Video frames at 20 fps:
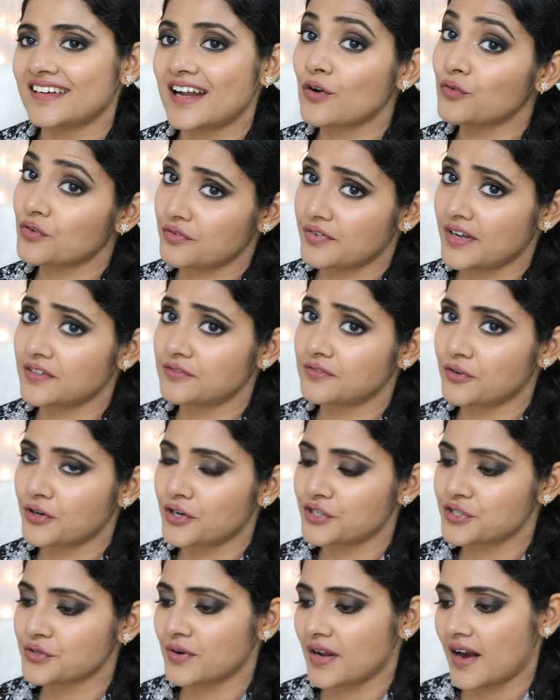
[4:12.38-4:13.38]
now we wait for
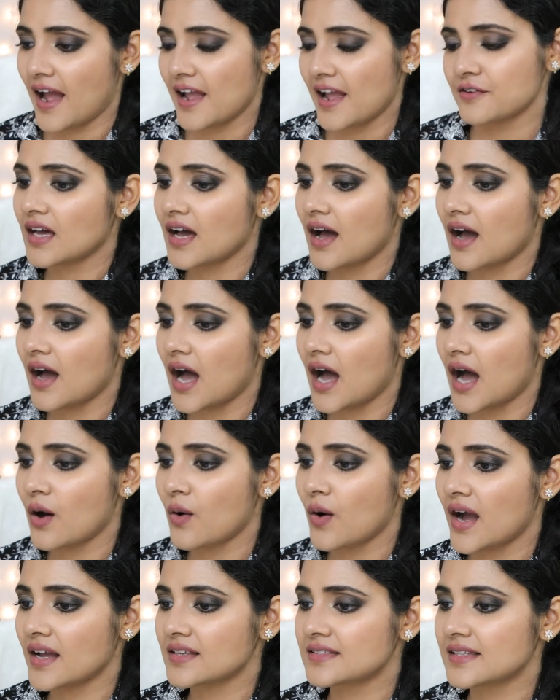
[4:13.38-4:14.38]
it to arrive.
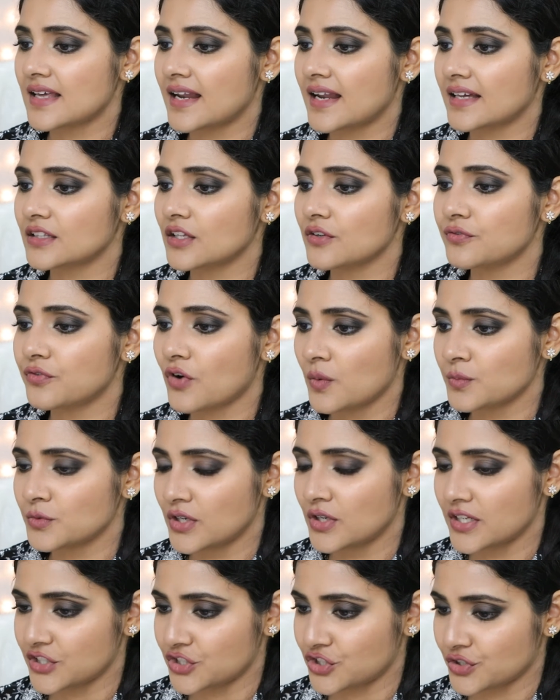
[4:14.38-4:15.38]
How I select the
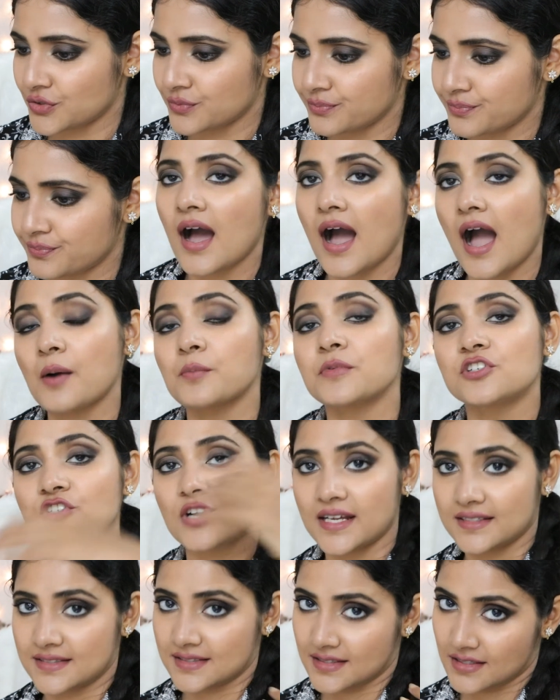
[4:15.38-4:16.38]
formulation. I'm a
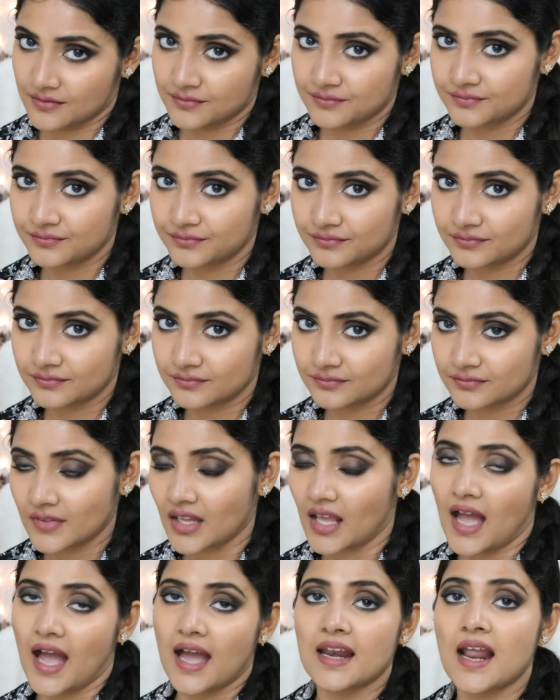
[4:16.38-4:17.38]
dry skin
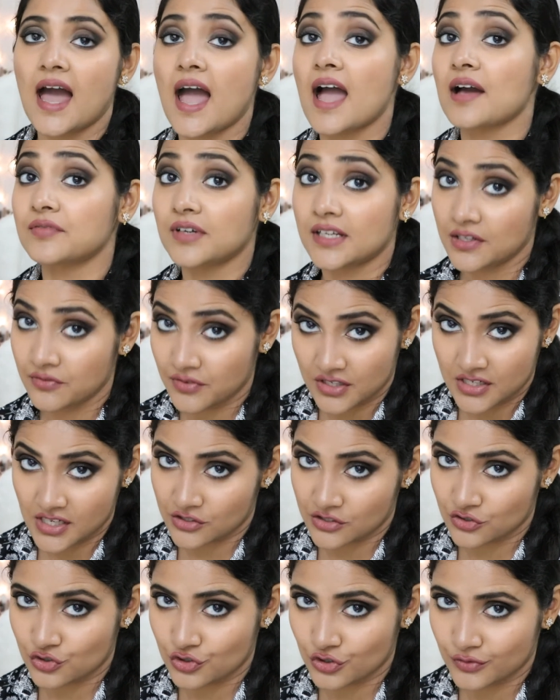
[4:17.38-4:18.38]
and I have uneven
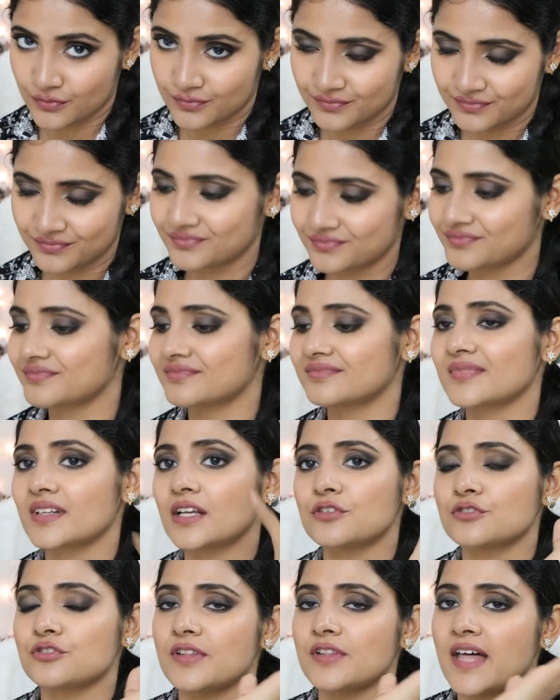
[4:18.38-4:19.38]
texture.
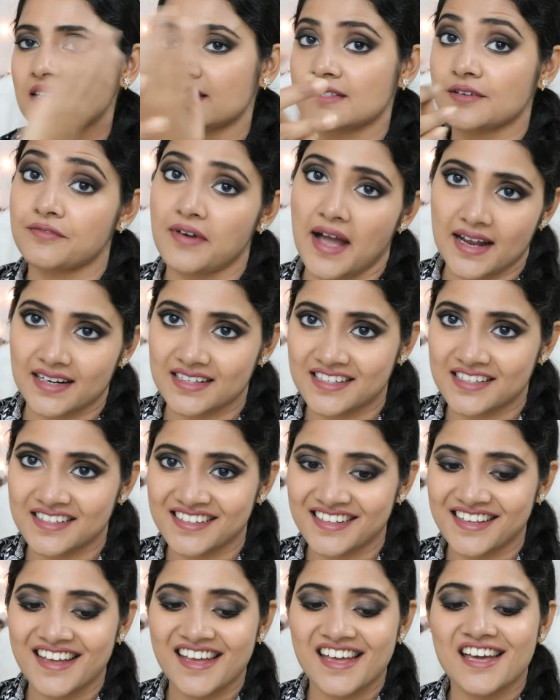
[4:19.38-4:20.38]
So that's a fact.
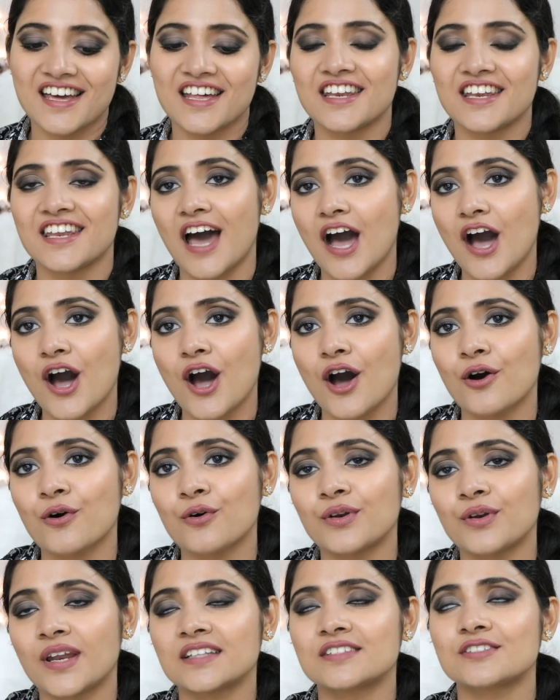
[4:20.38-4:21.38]

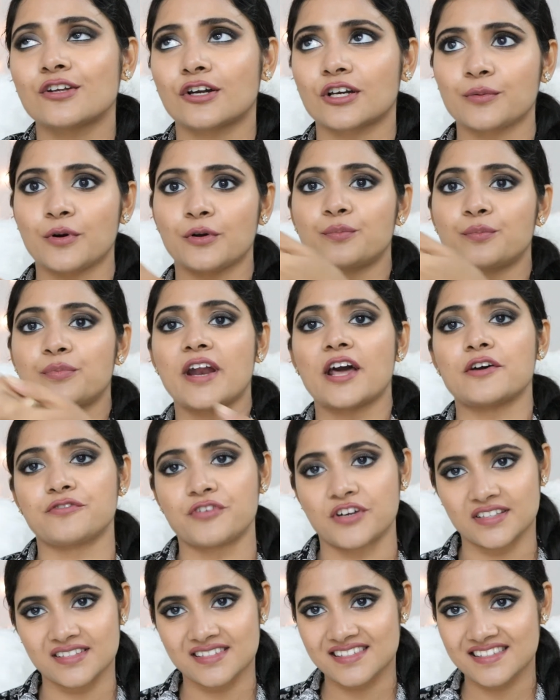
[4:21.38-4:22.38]
Now let's talk about
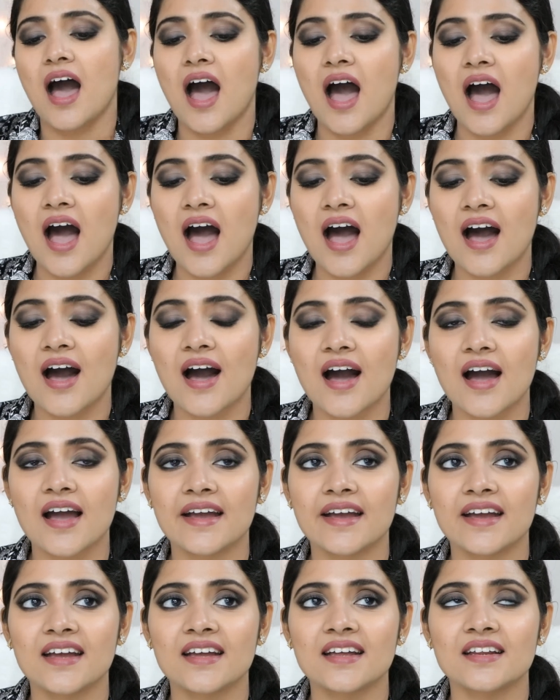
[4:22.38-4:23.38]
preference.
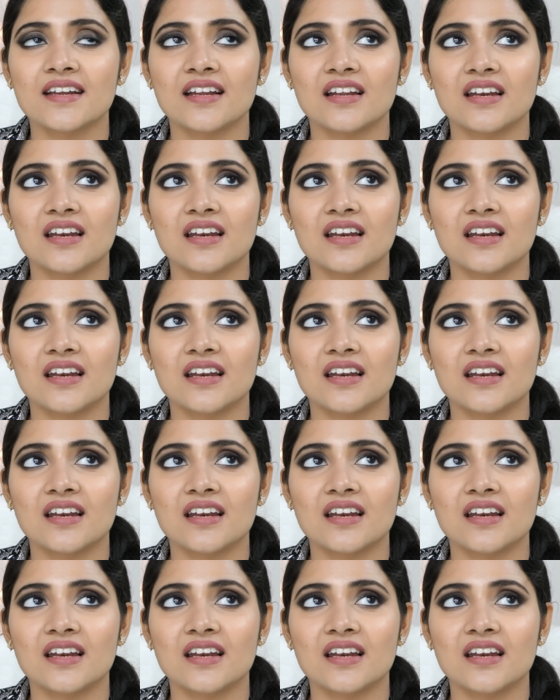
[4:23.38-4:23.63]
I